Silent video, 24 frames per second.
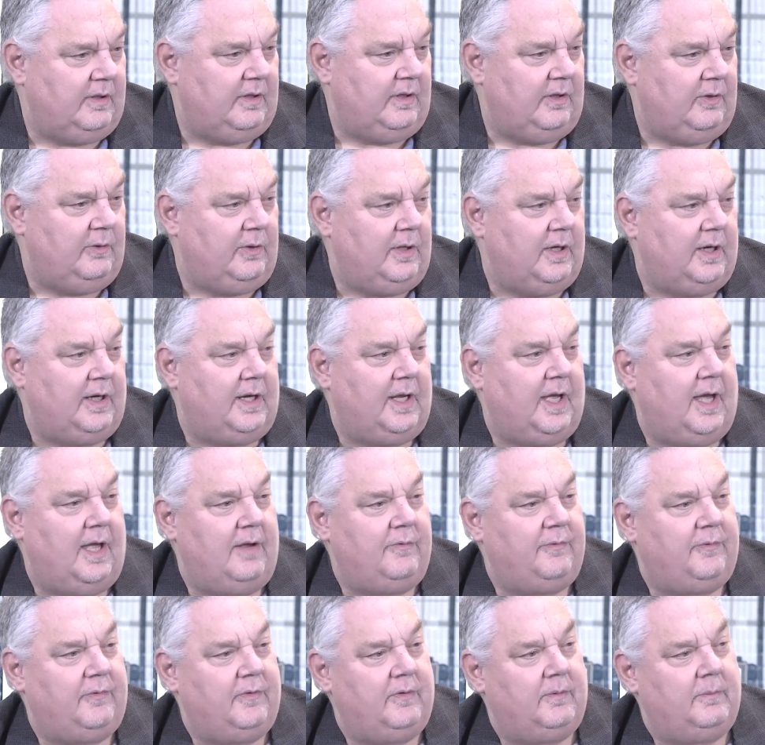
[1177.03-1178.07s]
You get a guy
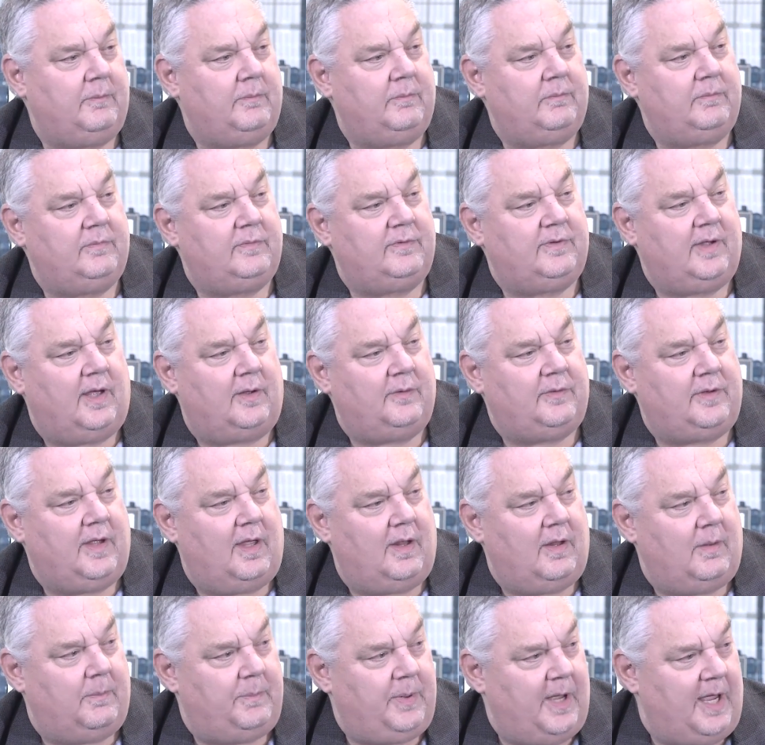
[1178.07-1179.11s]
from South
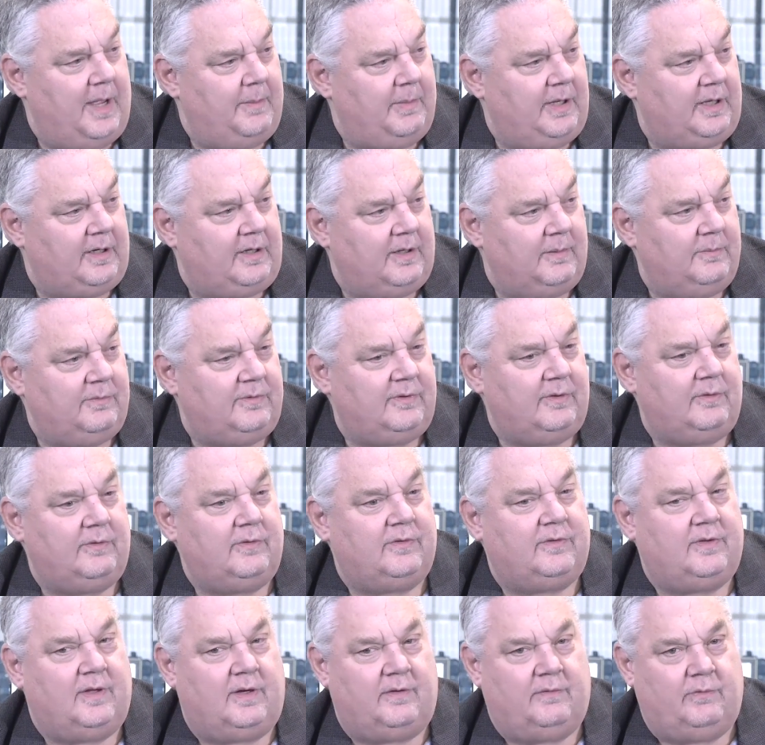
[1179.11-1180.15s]
Alabama that comes here
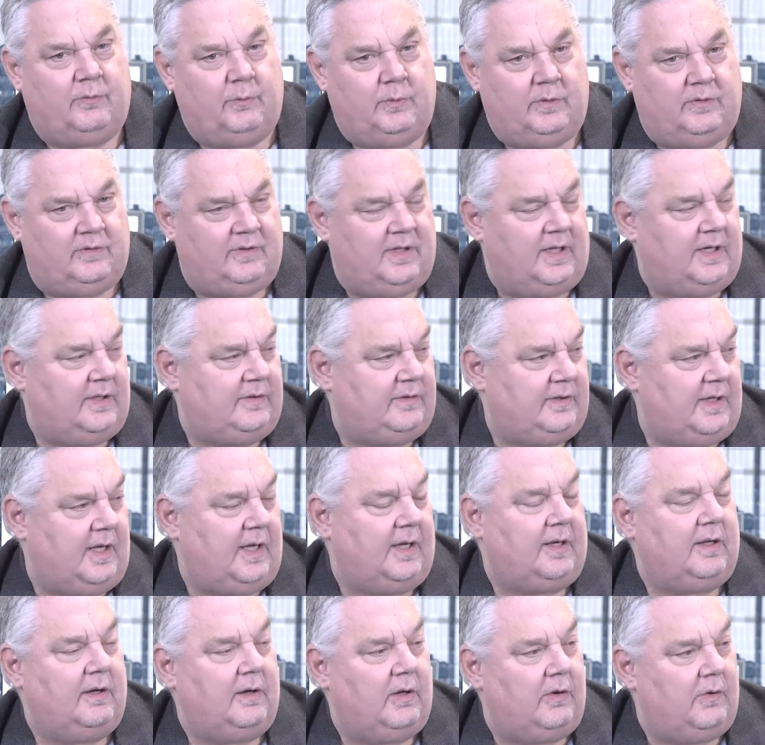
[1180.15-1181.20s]
instead of Louisiana
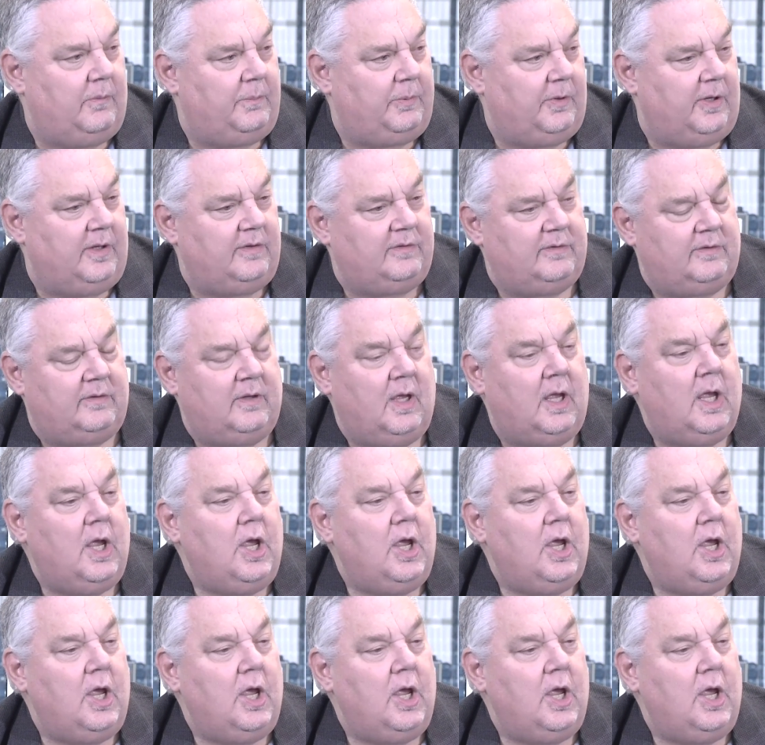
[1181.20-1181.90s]
Tech and other places.